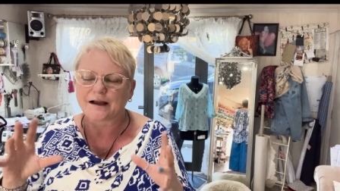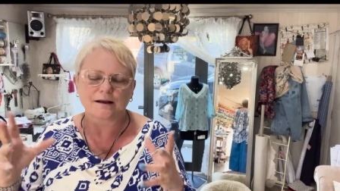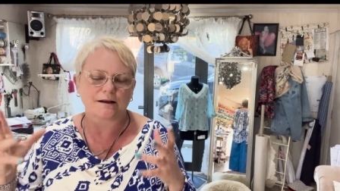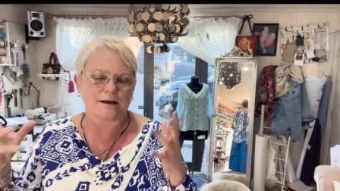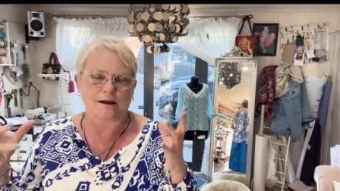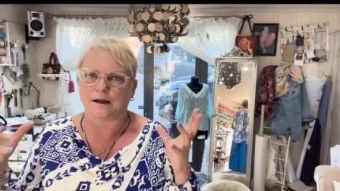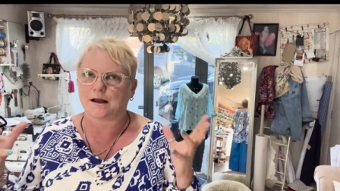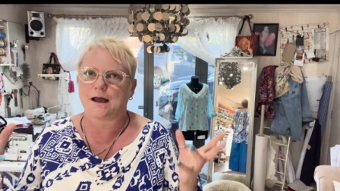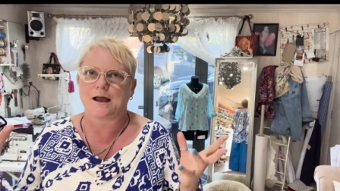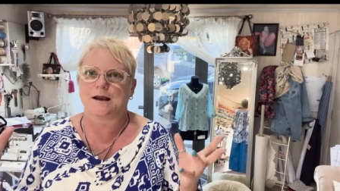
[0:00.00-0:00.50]

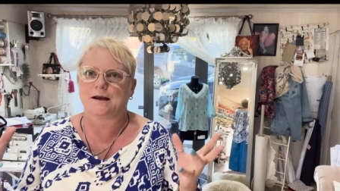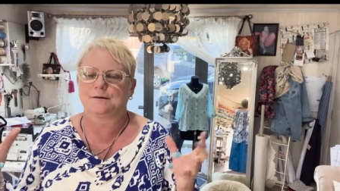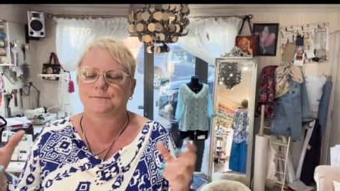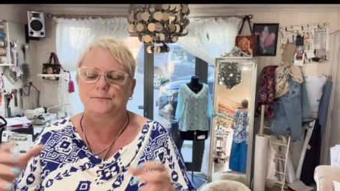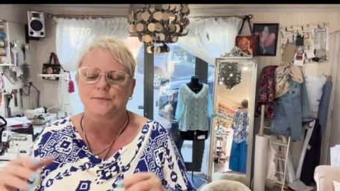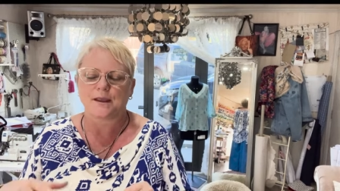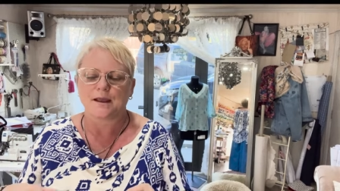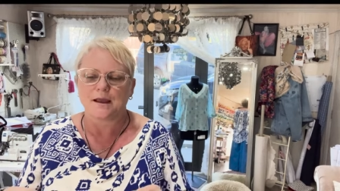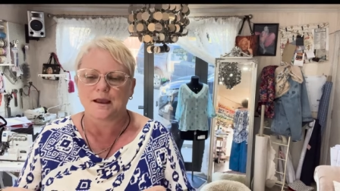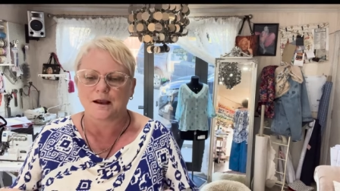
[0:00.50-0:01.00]
it.
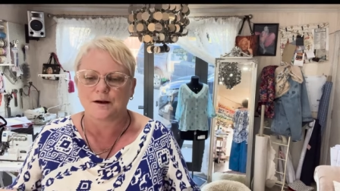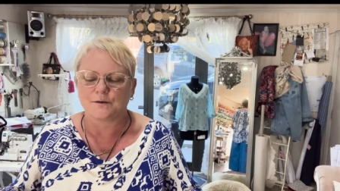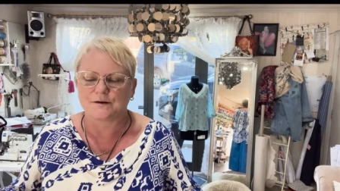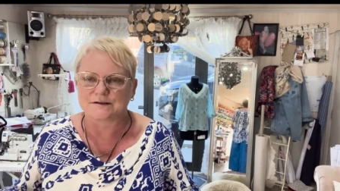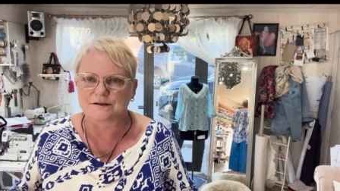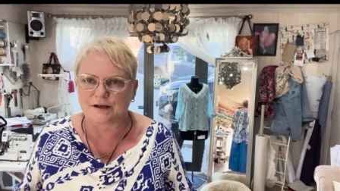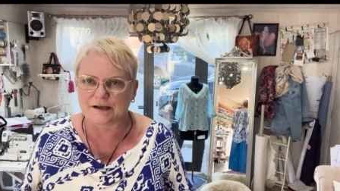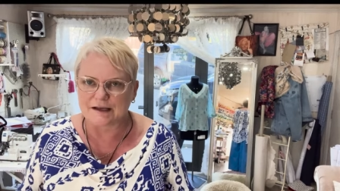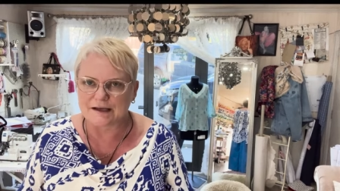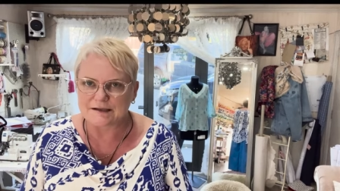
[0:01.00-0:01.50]
Anyway,
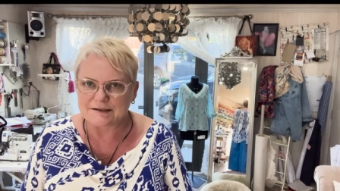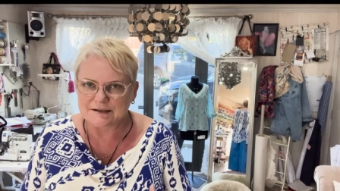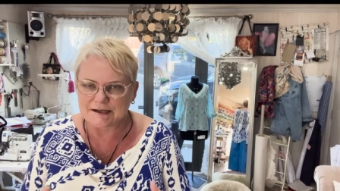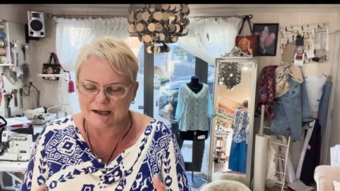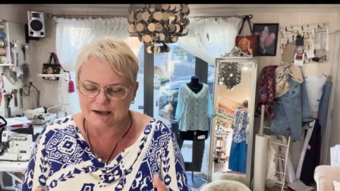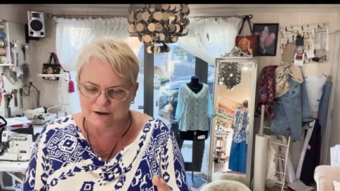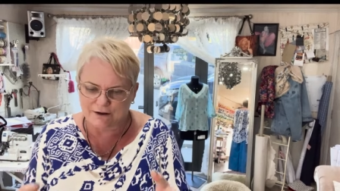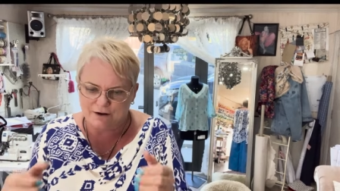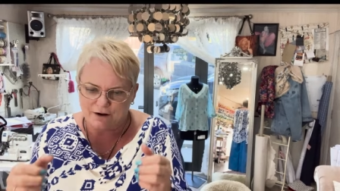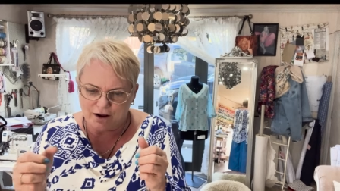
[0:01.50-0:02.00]
so I get
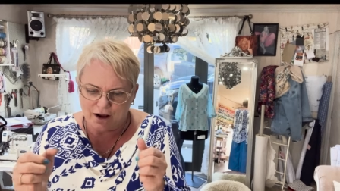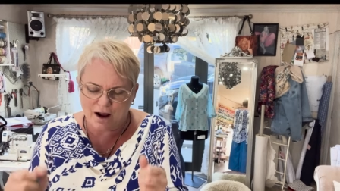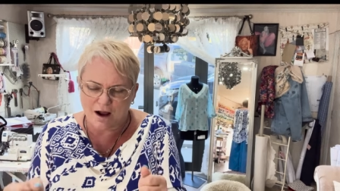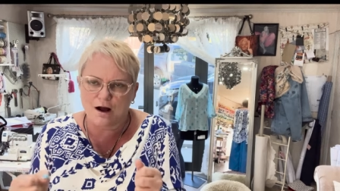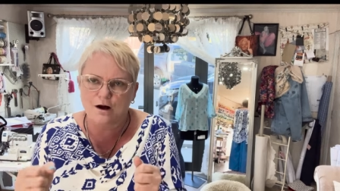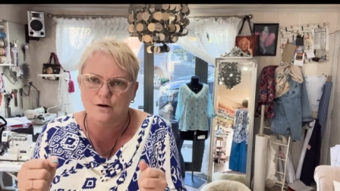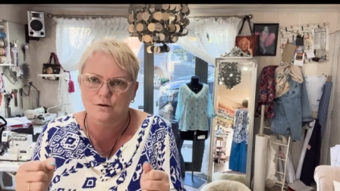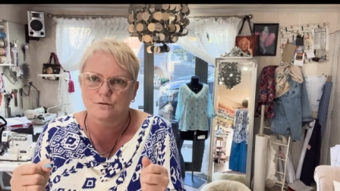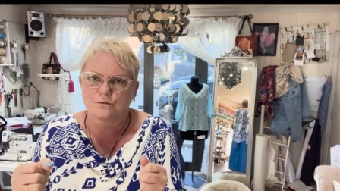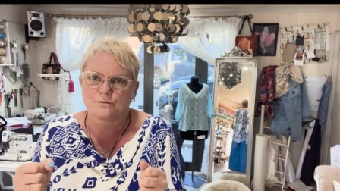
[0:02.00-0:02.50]
down and I
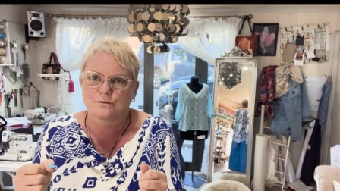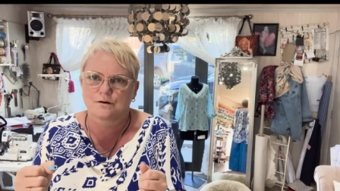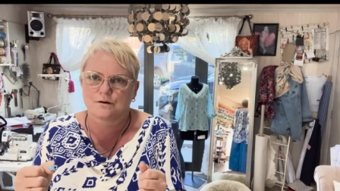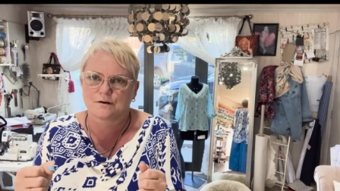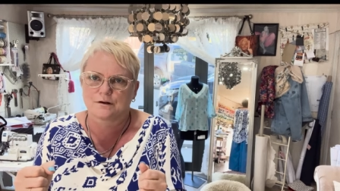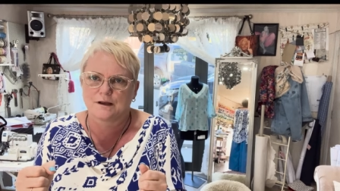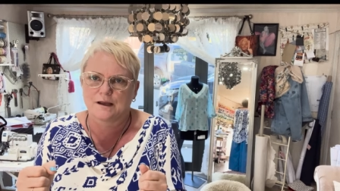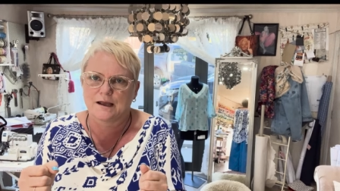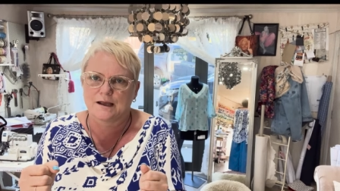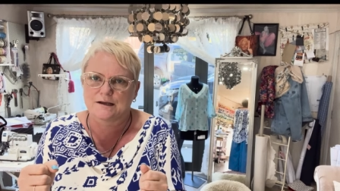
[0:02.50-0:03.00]
hold
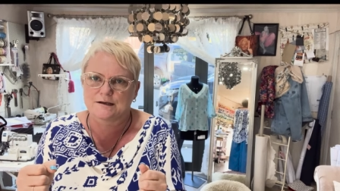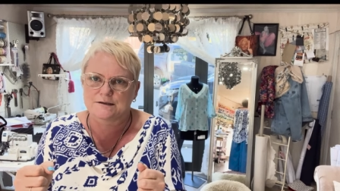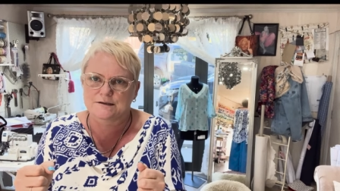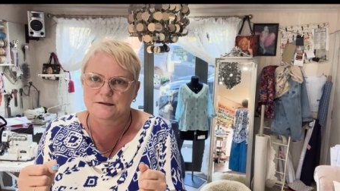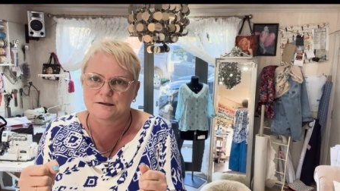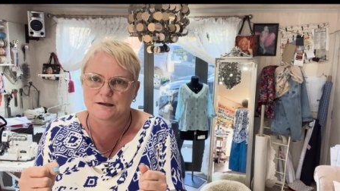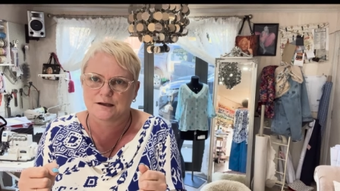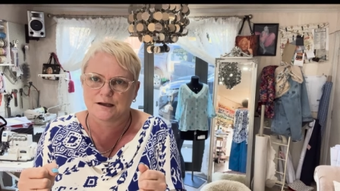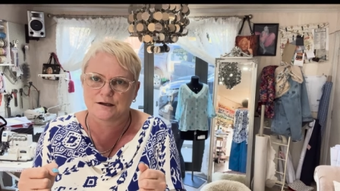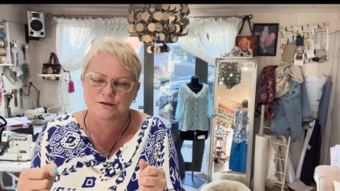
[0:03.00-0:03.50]

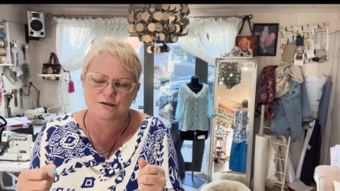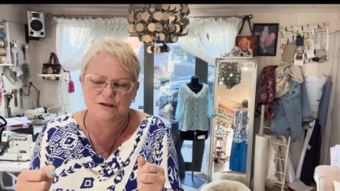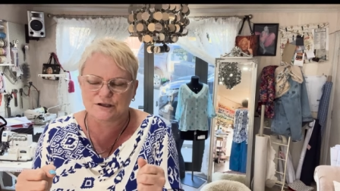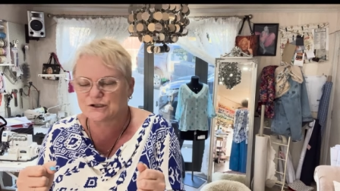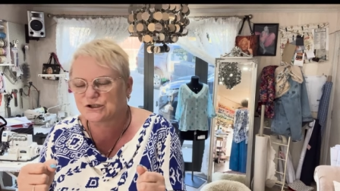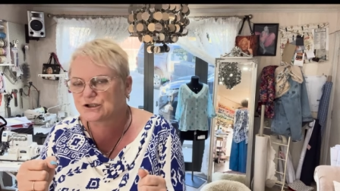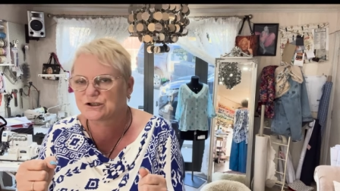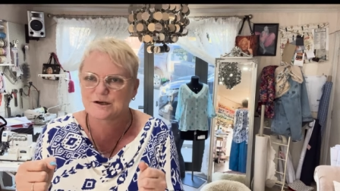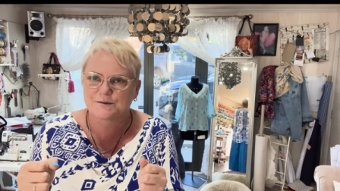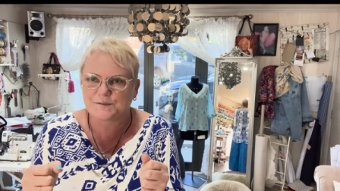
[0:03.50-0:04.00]
it, and she
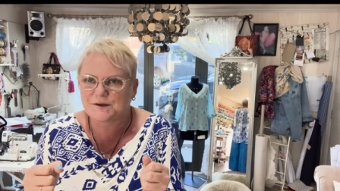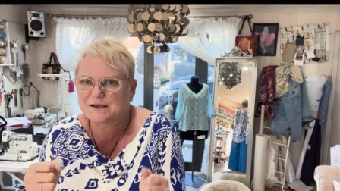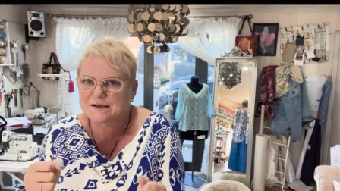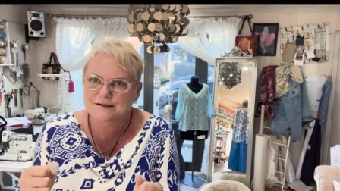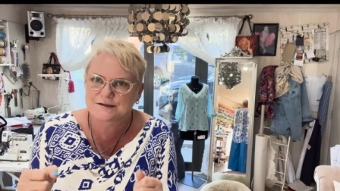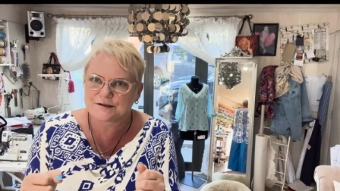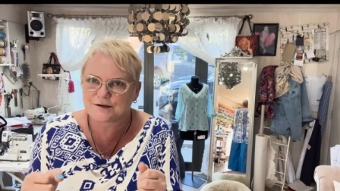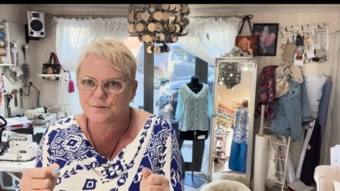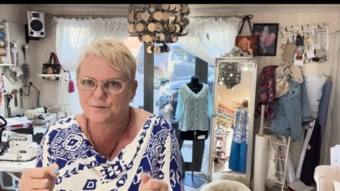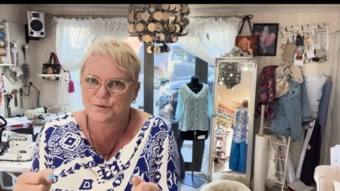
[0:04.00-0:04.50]

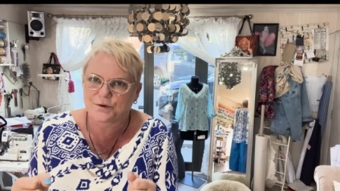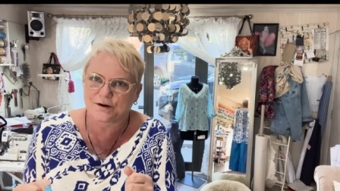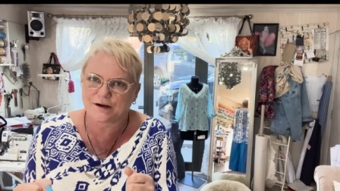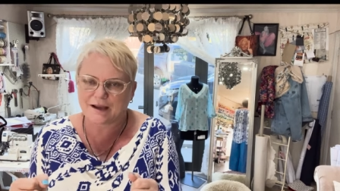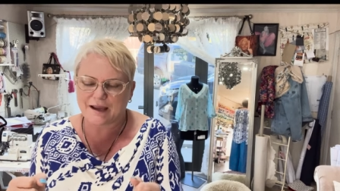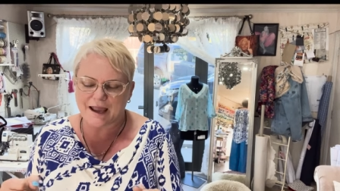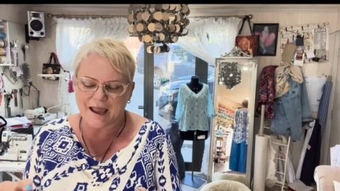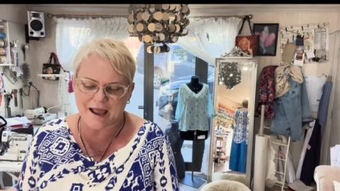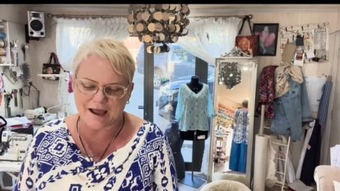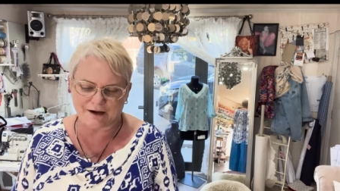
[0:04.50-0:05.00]
shimmies her
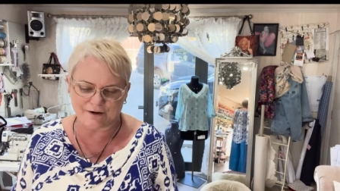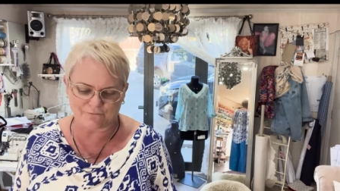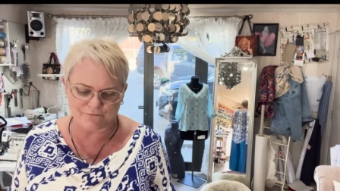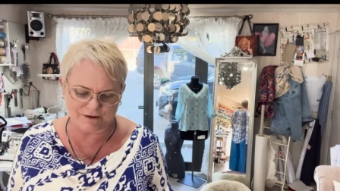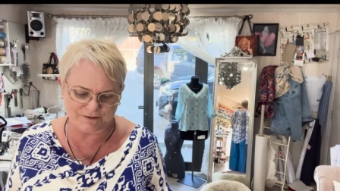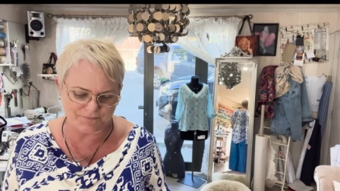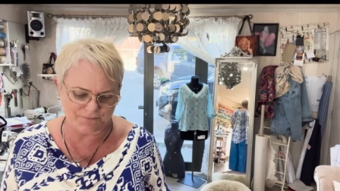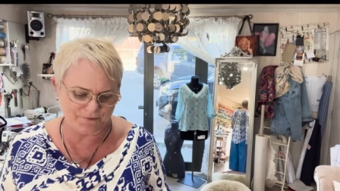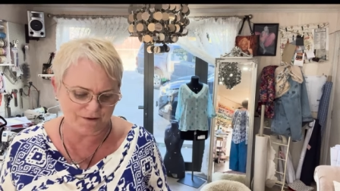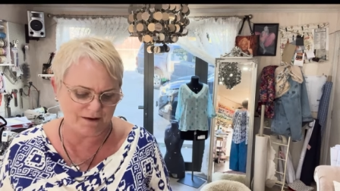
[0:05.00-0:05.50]
body out of
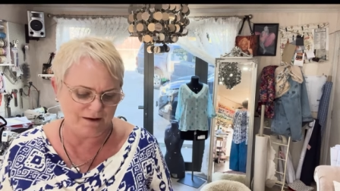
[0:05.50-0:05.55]
it.